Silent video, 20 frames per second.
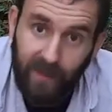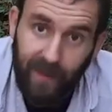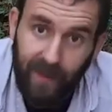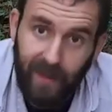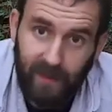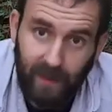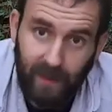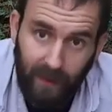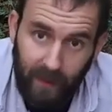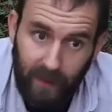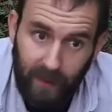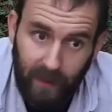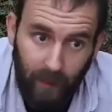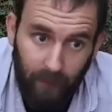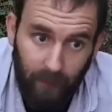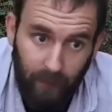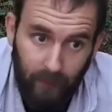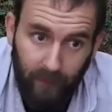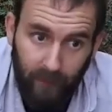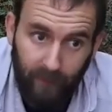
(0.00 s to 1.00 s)
there's a
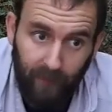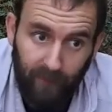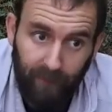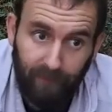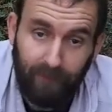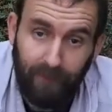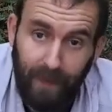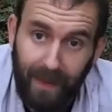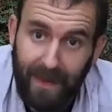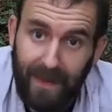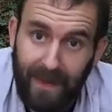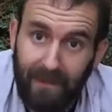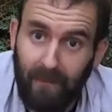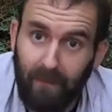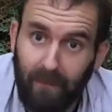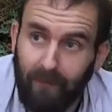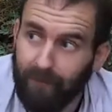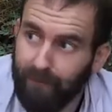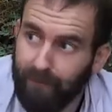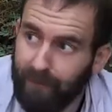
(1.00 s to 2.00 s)
couple of main
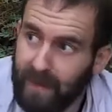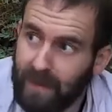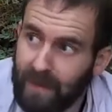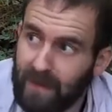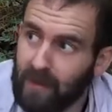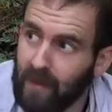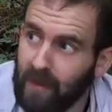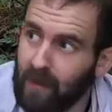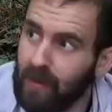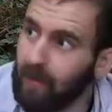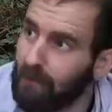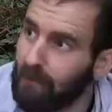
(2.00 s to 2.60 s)
features